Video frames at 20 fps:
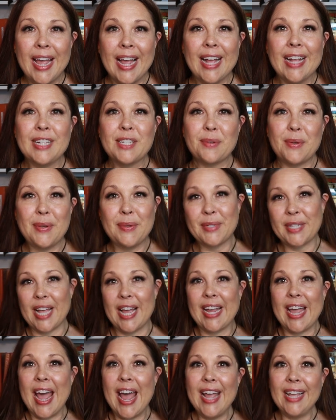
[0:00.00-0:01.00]
And so he was
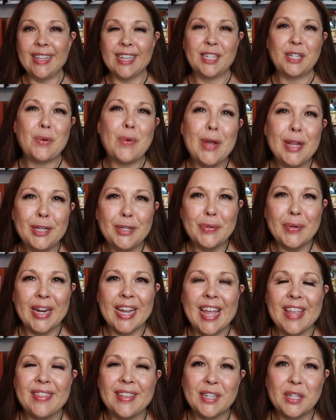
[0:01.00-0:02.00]
like, hey, let's go ahead and do it
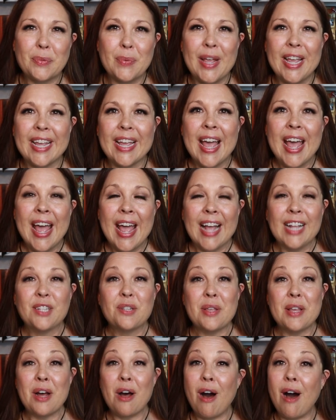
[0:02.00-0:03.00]
again this week. And
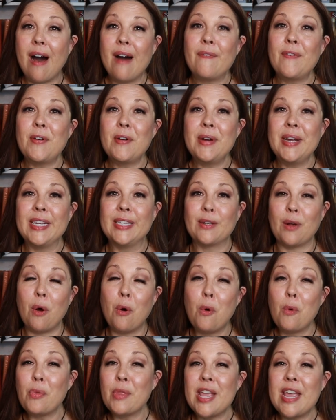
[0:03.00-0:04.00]
so that offer is
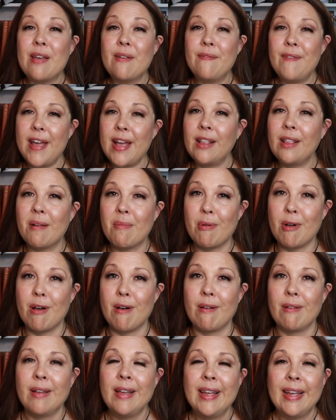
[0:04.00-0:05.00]
only
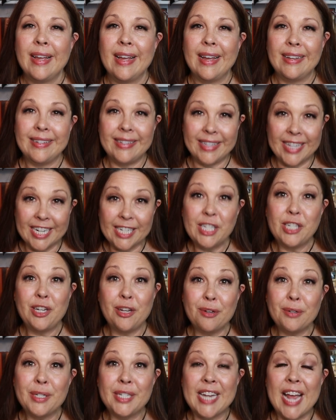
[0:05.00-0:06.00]
available this
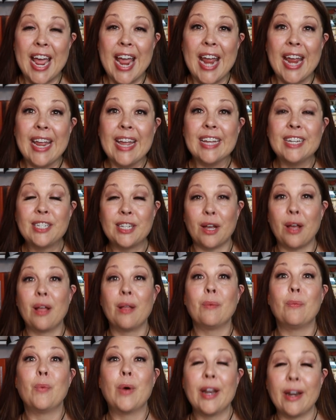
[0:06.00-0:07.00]
Tuesday
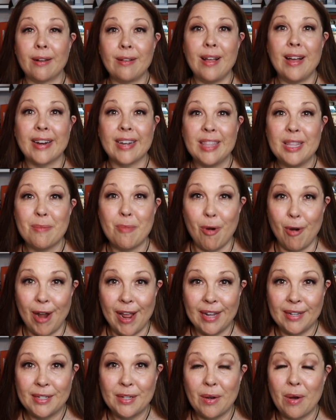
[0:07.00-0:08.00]
until 1 o'clock in the
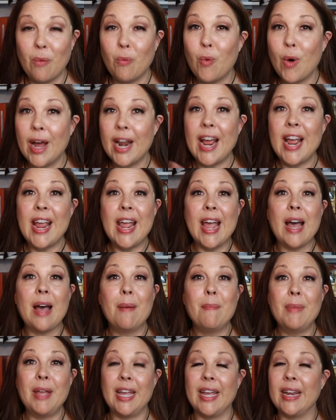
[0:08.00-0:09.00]
morning. So at 1
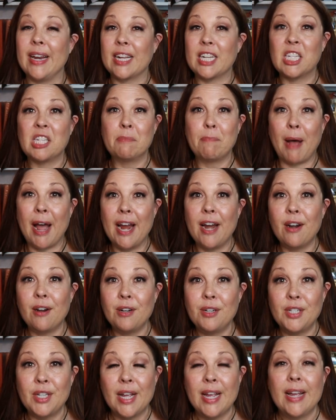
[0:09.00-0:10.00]
a.m. it
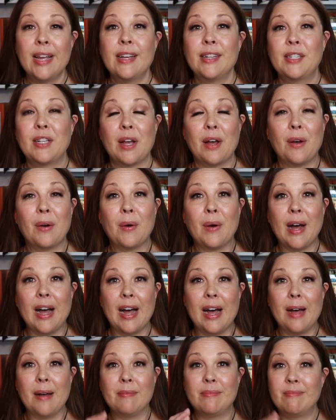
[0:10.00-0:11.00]
expires.
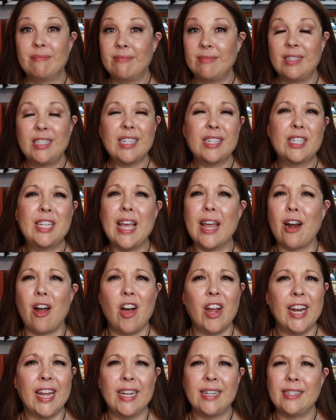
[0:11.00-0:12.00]
So just get
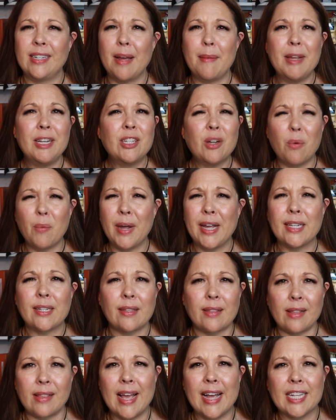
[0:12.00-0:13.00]
on it. I mean, don't wait
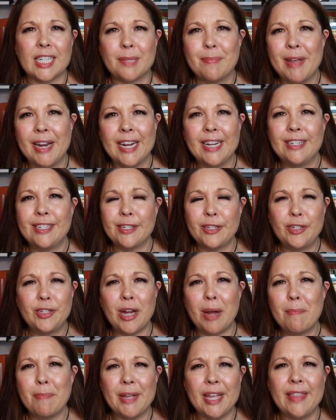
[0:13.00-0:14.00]
till the last minute. Just
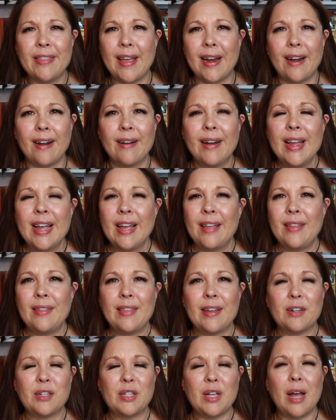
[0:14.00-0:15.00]
jump in there.
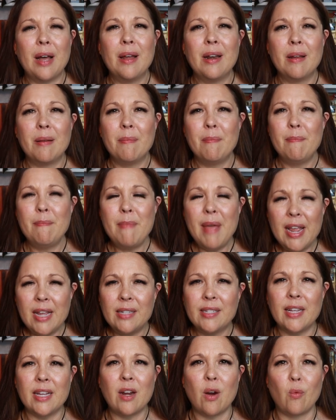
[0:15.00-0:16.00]
There's an
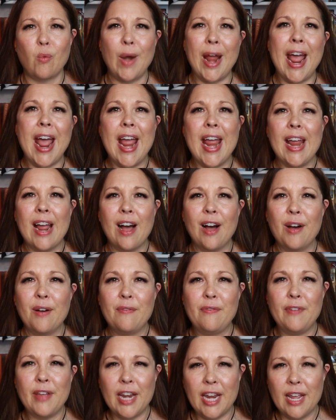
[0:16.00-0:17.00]
amazing array
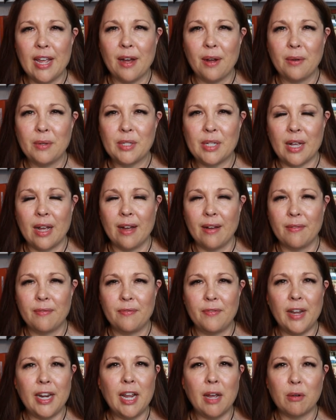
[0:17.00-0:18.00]
of videos, of
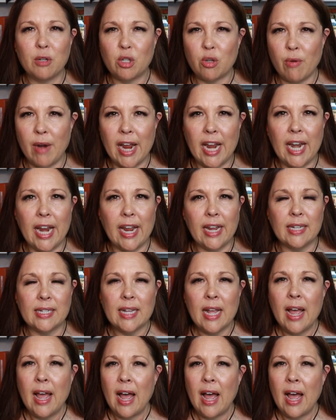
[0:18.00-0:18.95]
video trainings.